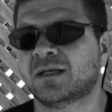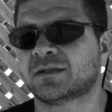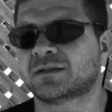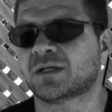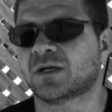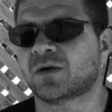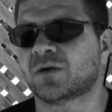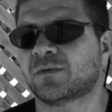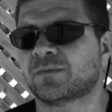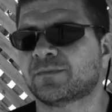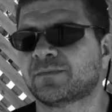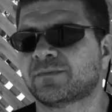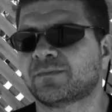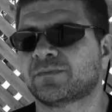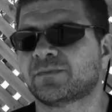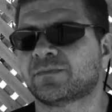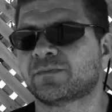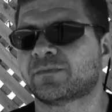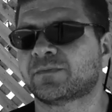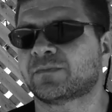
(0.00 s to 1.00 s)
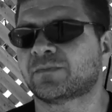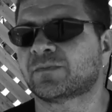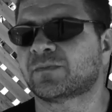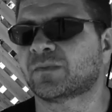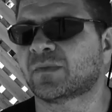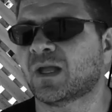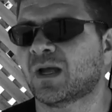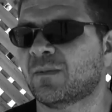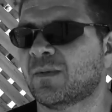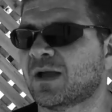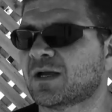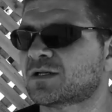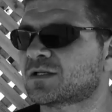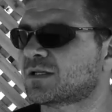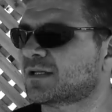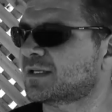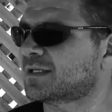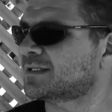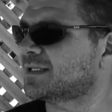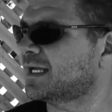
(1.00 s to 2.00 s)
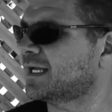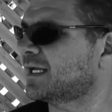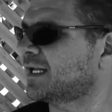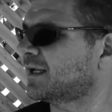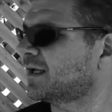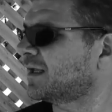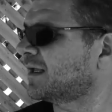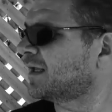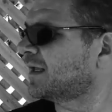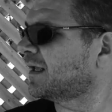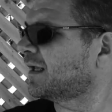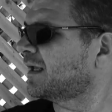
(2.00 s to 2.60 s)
So I'm actually standing